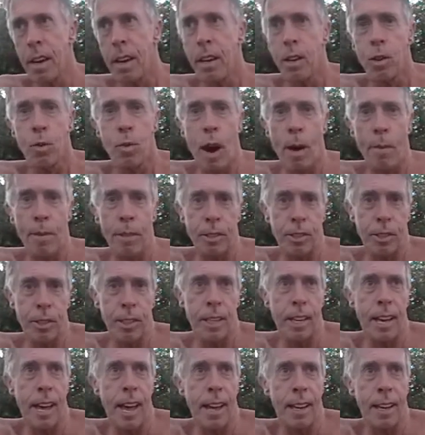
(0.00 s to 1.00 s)
You obviously
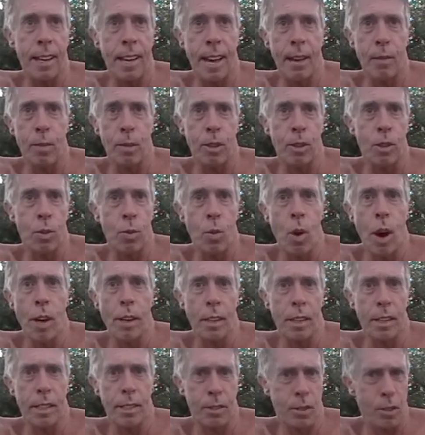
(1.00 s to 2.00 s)
can't get what you
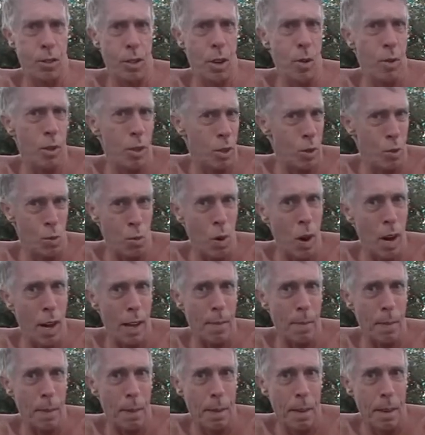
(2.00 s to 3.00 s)
want unless you know what you
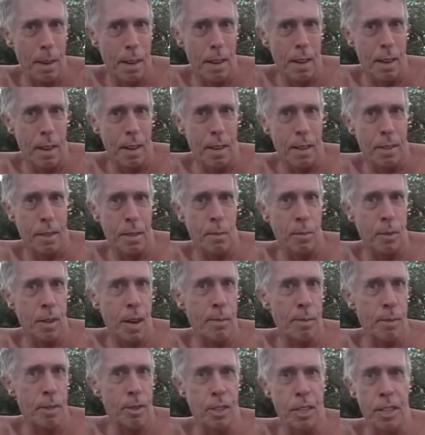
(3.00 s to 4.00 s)
want.
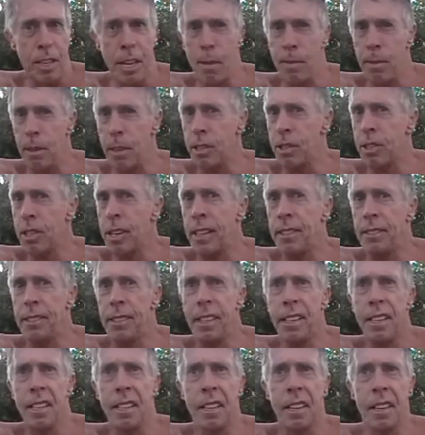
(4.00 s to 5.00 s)
Sometimes it's a nebulous
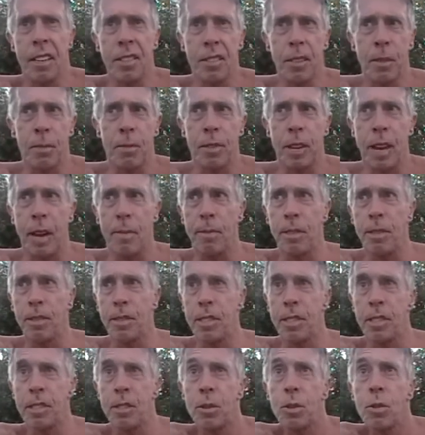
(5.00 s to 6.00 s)
idea, sometimes it's
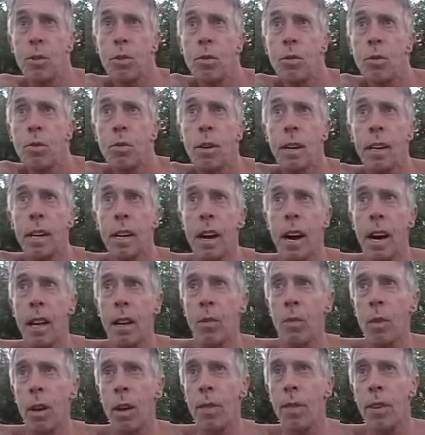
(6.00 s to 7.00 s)
this, oh, I kind
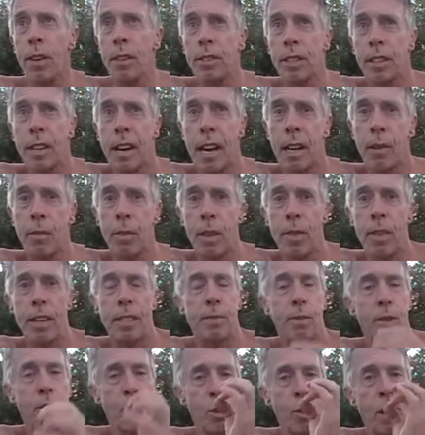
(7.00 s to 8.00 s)
of want this,
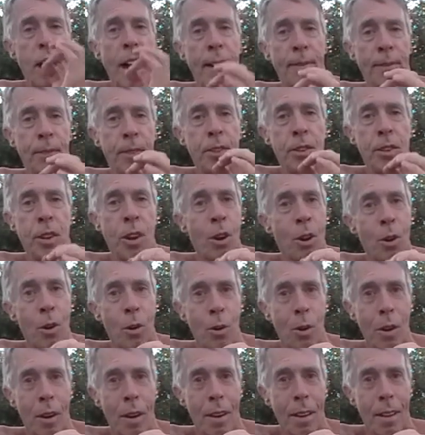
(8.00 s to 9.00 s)
but you have to
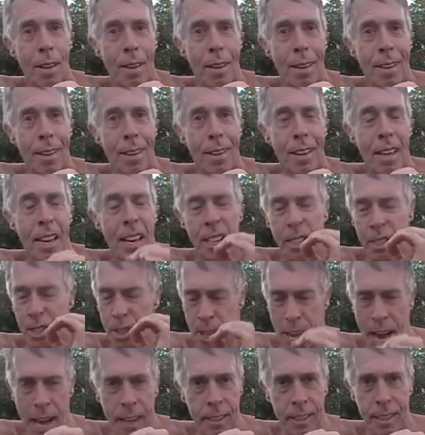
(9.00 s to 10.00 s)
know
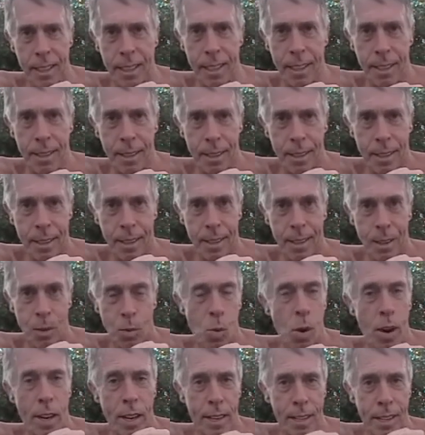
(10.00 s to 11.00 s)
exactly
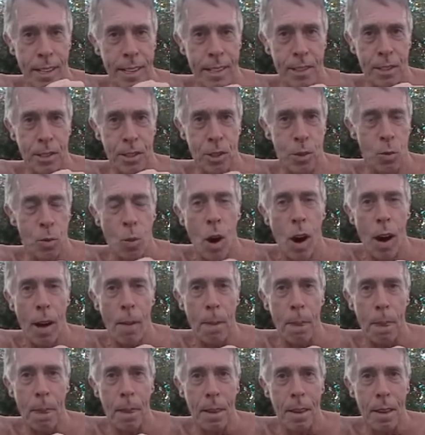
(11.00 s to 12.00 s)
what it is you
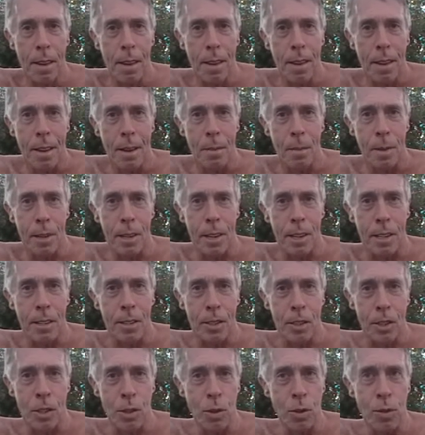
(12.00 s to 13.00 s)
want,
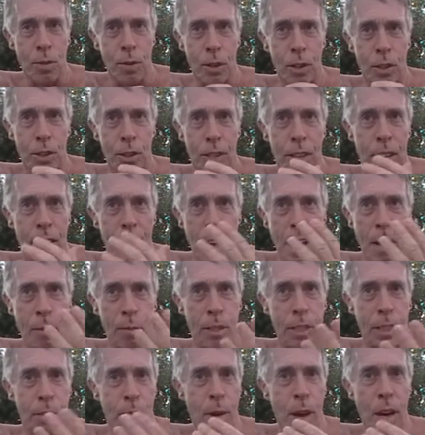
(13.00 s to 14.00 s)
because the universe cannot
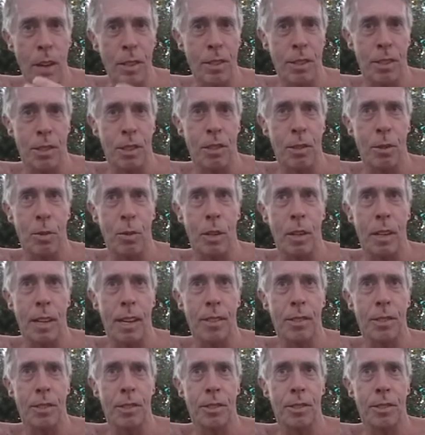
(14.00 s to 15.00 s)
respond to you
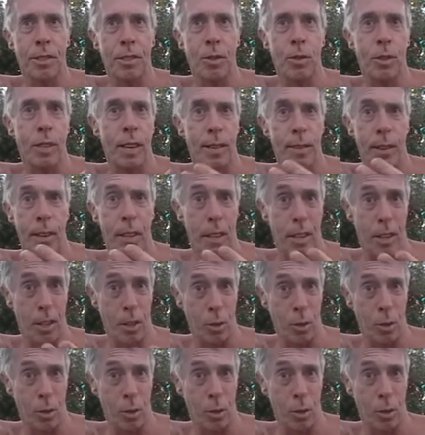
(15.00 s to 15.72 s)
unless you give it a